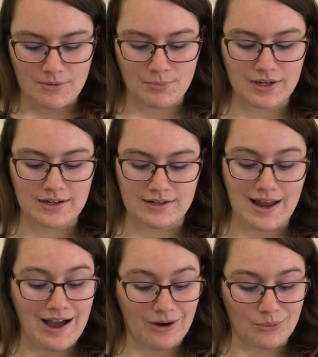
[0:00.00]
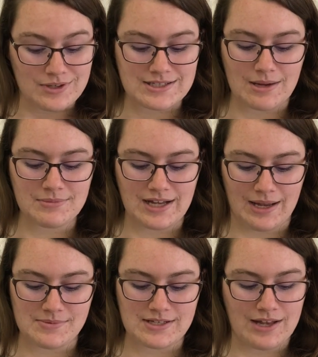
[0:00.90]
But now,
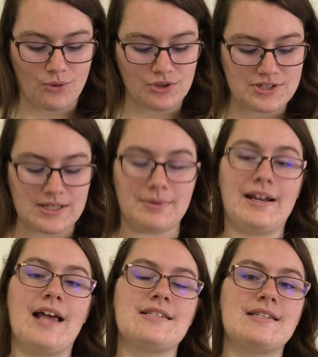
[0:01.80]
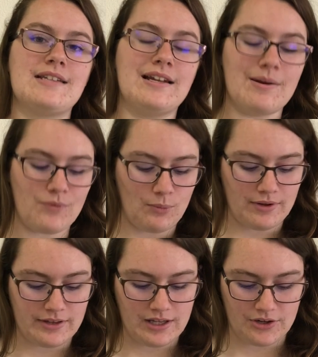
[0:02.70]
sometimes, an older sibling has to stand up for one
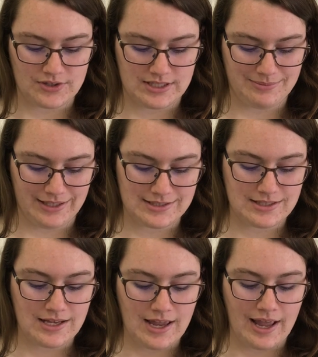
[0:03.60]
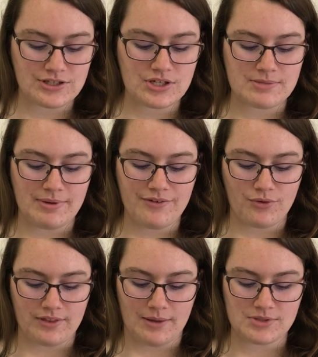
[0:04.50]
of the younger siblings and to speak
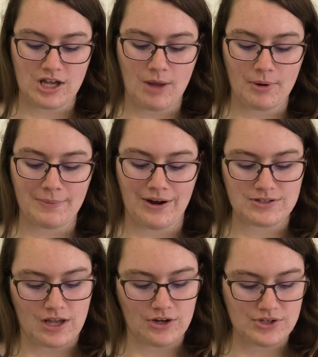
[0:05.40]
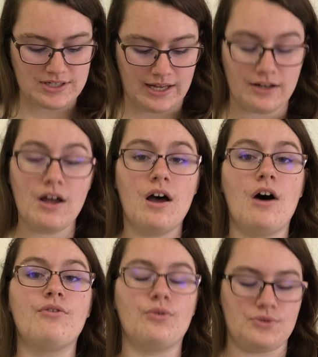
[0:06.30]
for them to help our parents understand
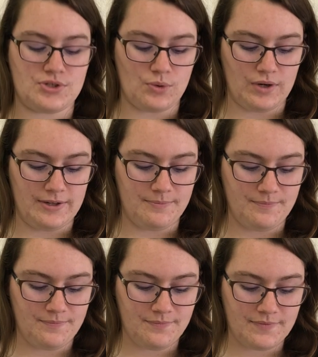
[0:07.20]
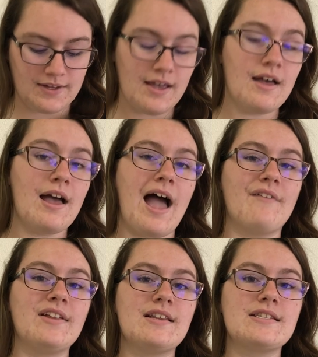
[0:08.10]
a full story.
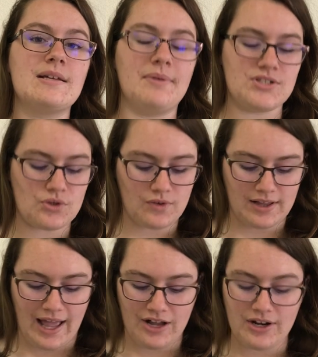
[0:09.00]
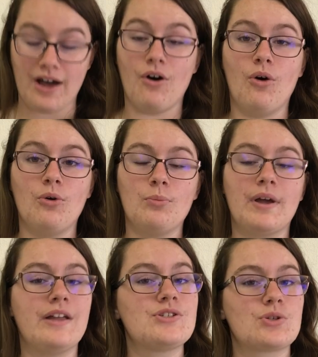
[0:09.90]
Having the siblings to rely on at home,
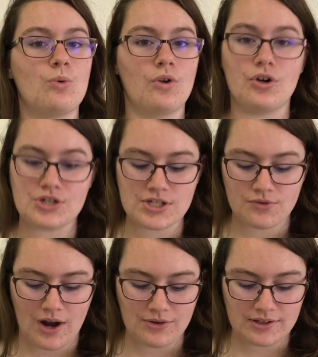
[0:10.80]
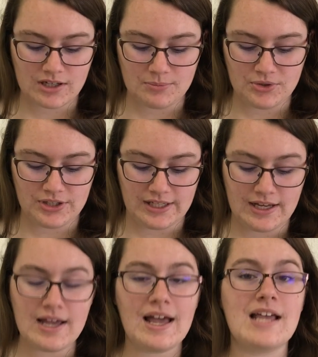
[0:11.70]
in school, or just around in the community
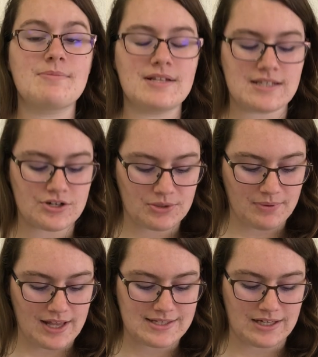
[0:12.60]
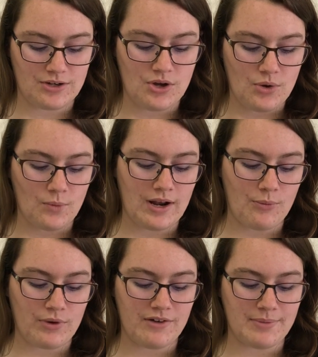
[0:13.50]
has been such a blessing
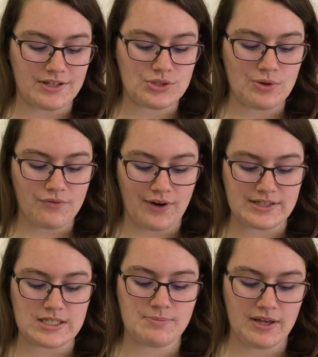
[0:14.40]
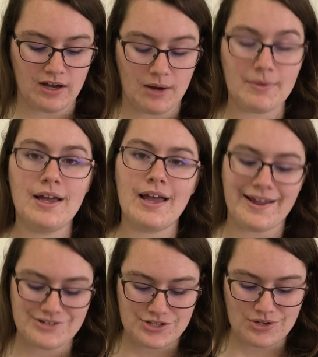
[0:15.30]
when we have been too afraid to speak up
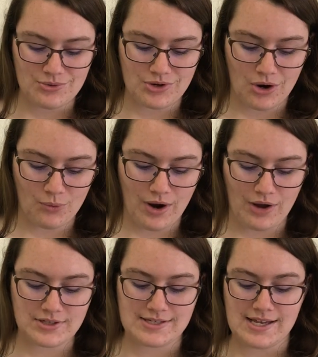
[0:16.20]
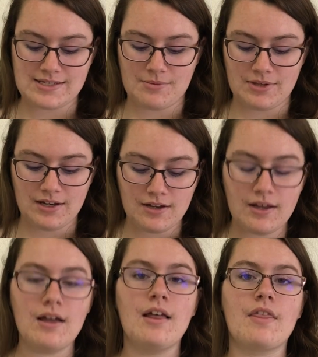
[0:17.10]
and just don't know how to say something
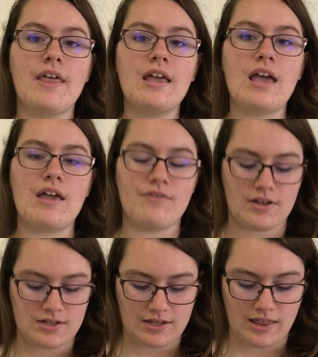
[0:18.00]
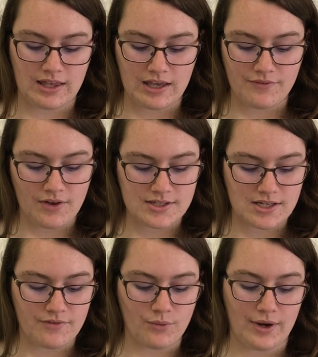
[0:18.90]
they, gave a, they give us
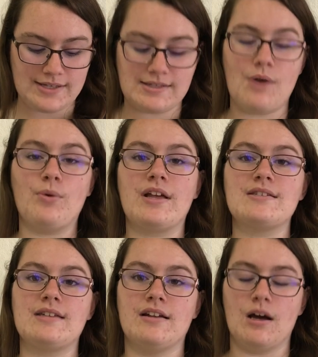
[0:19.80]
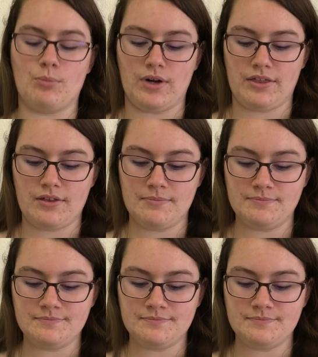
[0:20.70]
a voice that we can stand up with.